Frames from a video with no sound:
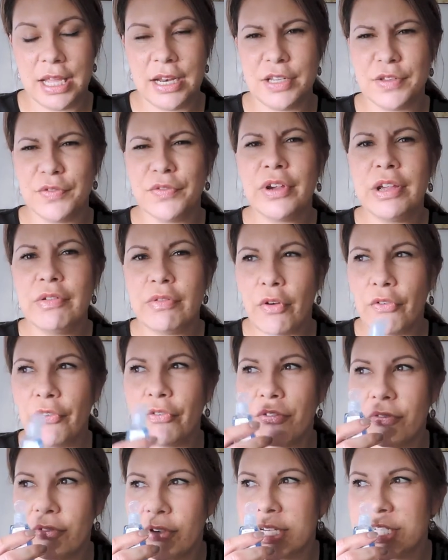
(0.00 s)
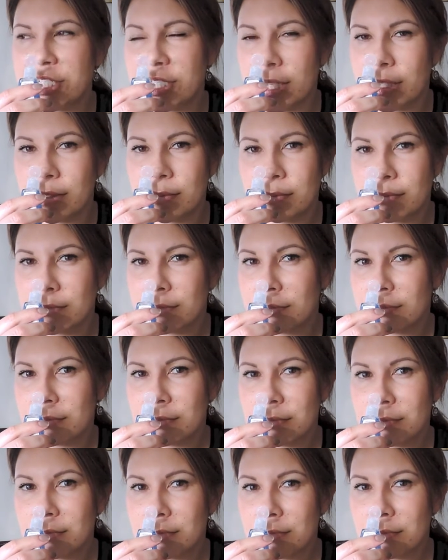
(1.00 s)
And it's a very refreshing,
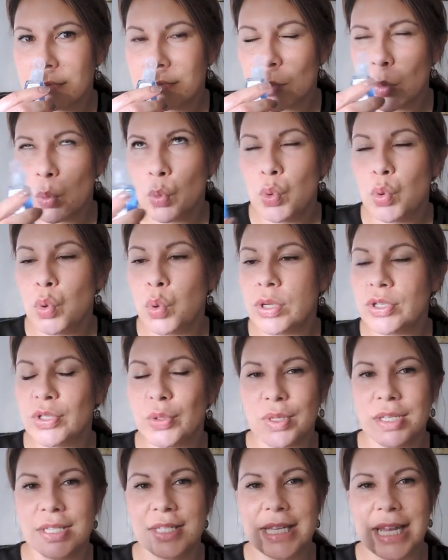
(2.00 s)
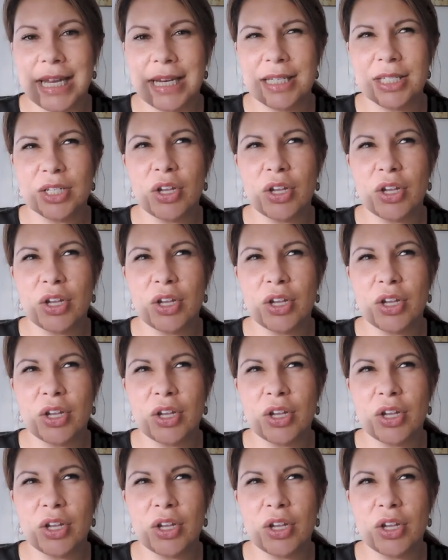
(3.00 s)
whew, sort of scent.